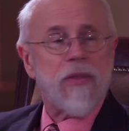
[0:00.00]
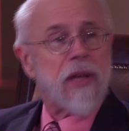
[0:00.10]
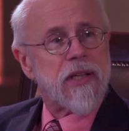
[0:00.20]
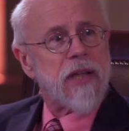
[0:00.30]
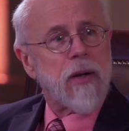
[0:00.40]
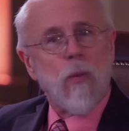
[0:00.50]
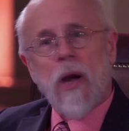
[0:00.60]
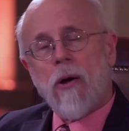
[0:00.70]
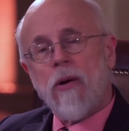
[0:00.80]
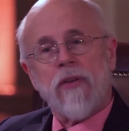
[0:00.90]
things like,
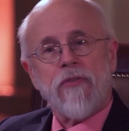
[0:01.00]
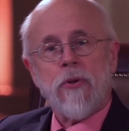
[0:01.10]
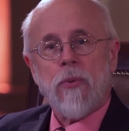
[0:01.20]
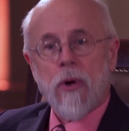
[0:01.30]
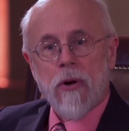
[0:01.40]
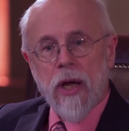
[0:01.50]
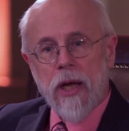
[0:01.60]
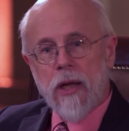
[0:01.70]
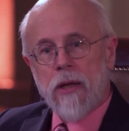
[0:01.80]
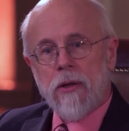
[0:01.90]
well, if you were
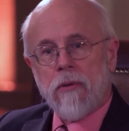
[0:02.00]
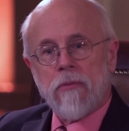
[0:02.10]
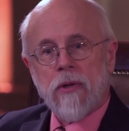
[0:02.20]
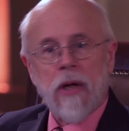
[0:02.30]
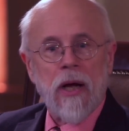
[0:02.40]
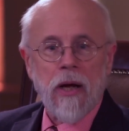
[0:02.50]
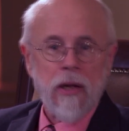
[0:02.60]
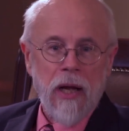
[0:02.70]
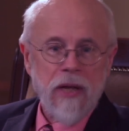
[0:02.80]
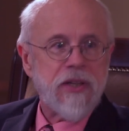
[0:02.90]

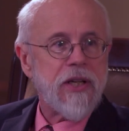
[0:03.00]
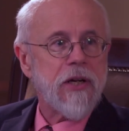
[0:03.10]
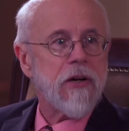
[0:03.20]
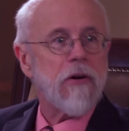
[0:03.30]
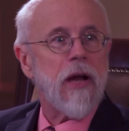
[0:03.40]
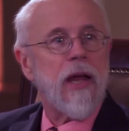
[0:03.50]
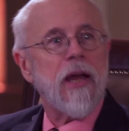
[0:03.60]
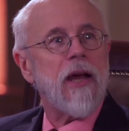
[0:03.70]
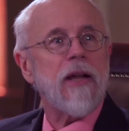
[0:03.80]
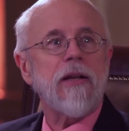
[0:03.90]
a deer
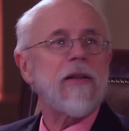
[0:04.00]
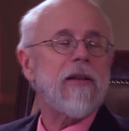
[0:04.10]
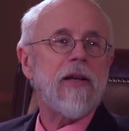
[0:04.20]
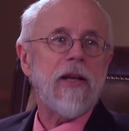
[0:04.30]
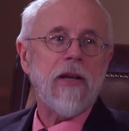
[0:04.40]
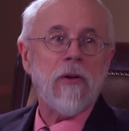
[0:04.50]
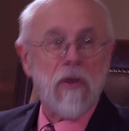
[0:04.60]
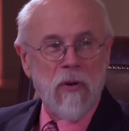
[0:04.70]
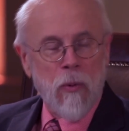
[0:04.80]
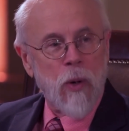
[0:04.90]
and the
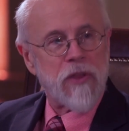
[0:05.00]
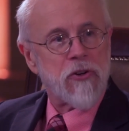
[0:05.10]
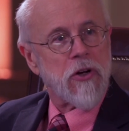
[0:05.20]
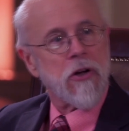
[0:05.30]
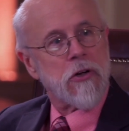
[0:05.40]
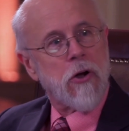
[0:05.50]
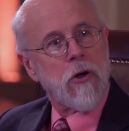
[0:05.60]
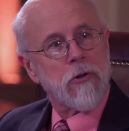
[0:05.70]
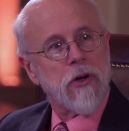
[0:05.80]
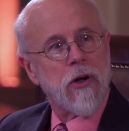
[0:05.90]
weather turned
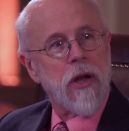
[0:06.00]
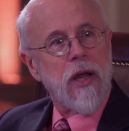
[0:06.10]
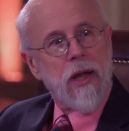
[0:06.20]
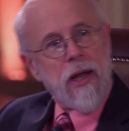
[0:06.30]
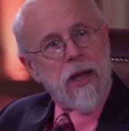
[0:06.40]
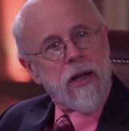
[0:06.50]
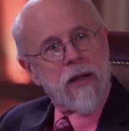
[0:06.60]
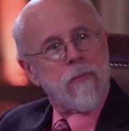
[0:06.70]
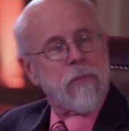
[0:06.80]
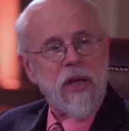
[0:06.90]
colder and
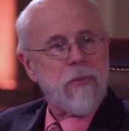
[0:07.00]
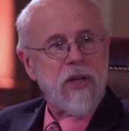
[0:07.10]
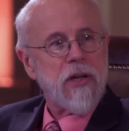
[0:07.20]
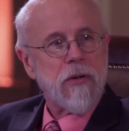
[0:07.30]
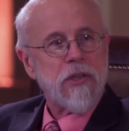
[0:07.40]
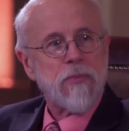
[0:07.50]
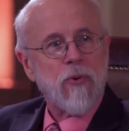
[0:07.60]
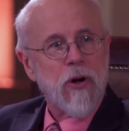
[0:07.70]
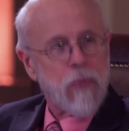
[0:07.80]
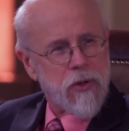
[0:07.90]
a baby deer was
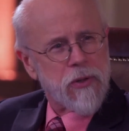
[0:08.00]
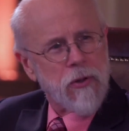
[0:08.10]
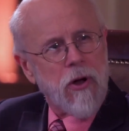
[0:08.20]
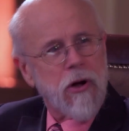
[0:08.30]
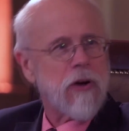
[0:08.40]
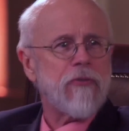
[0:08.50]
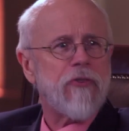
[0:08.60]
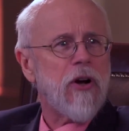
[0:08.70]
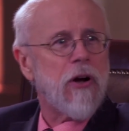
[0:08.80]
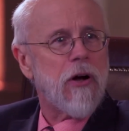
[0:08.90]
born with longer
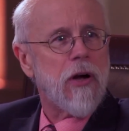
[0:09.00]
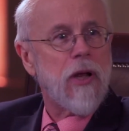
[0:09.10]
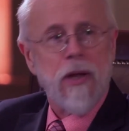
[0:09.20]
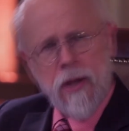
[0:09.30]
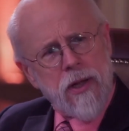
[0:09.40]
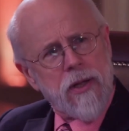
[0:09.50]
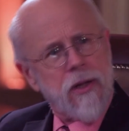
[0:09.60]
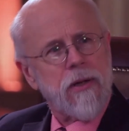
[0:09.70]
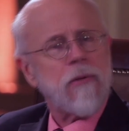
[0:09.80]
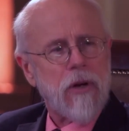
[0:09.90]
fur,
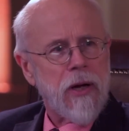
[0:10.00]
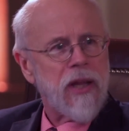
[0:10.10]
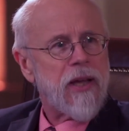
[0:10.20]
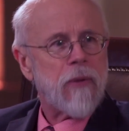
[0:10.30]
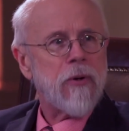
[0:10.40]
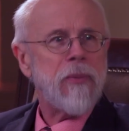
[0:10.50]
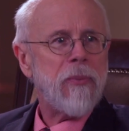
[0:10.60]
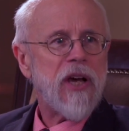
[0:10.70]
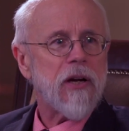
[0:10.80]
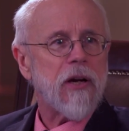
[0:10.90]
why, that would be
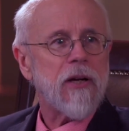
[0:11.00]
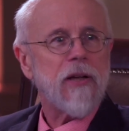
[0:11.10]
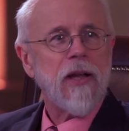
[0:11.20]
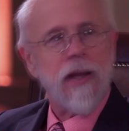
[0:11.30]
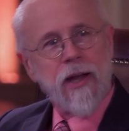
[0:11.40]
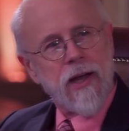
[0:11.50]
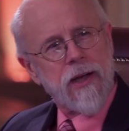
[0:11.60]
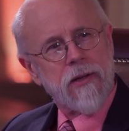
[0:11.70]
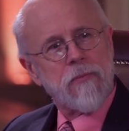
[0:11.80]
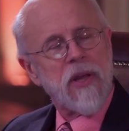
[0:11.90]
better.
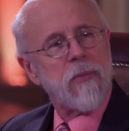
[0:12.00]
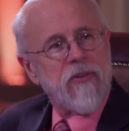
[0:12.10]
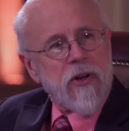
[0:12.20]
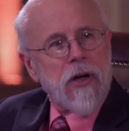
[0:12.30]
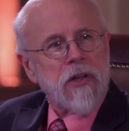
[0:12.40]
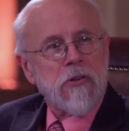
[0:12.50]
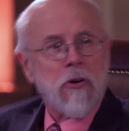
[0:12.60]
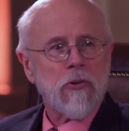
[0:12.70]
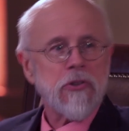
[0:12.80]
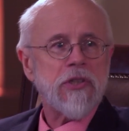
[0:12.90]
And maybe if it got
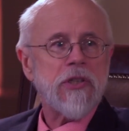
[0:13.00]
colder